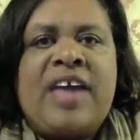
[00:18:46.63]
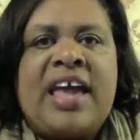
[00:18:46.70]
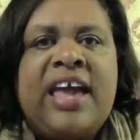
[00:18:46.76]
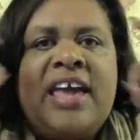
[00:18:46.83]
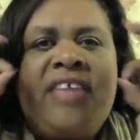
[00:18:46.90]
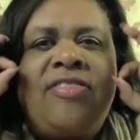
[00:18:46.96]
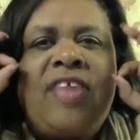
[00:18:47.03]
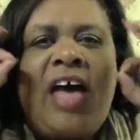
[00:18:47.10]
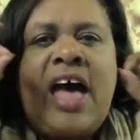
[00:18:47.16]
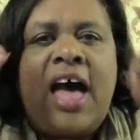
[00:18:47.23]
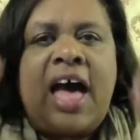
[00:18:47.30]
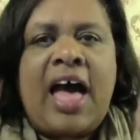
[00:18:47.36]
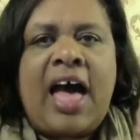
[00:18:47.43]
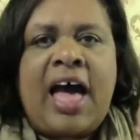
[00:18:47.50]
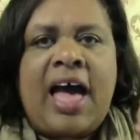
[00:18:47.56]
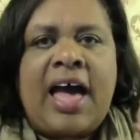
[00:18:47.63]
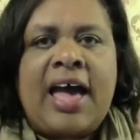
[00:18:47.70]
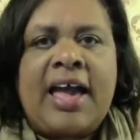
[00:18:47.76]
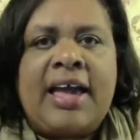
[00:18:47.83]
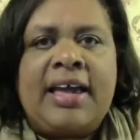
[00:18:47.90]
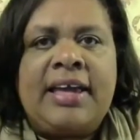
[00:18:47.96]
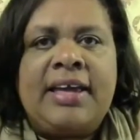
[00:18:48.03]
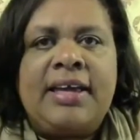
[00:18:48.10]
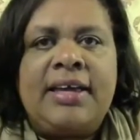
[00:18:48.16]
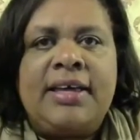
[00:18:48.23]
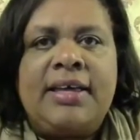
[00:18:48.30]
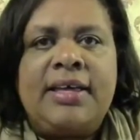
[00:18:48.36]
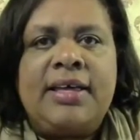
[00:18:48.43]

faith high,